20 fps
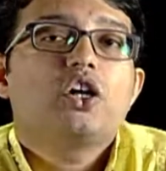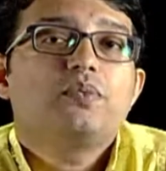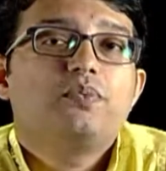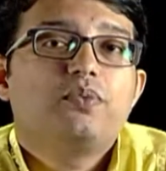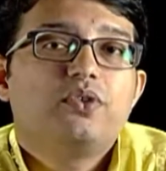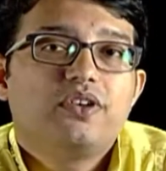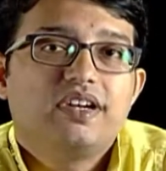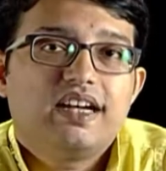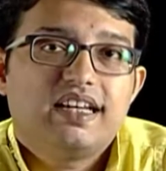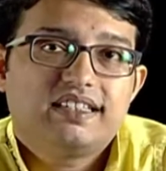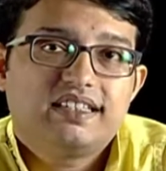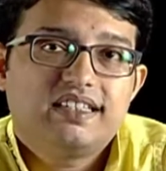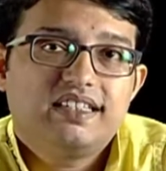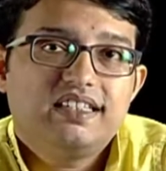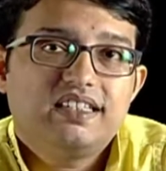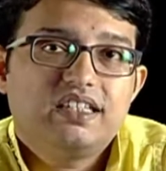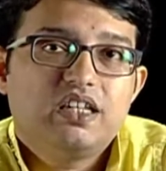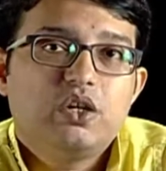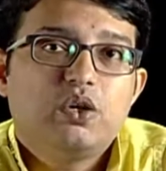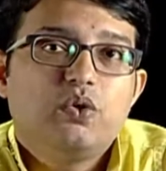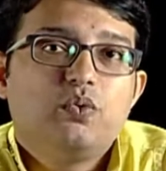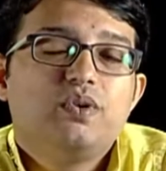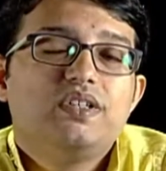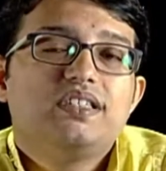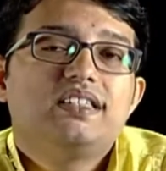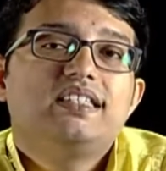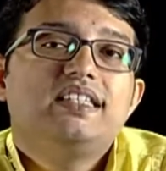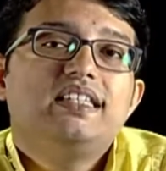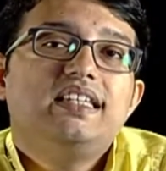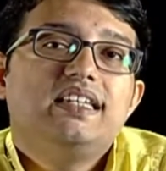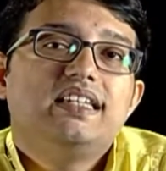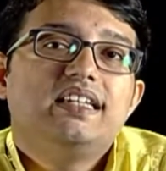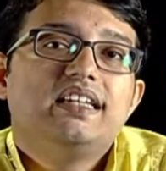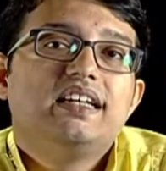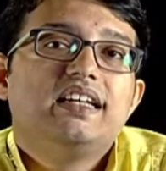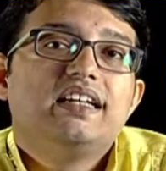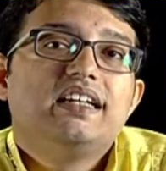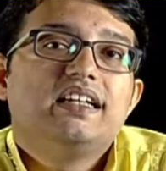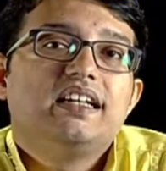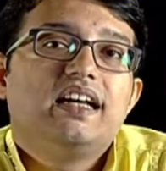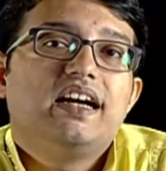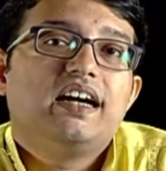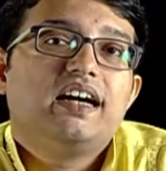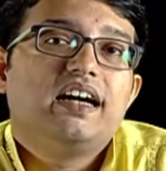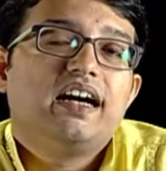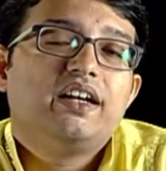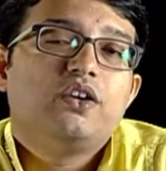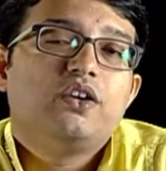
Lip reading: progresses, we see an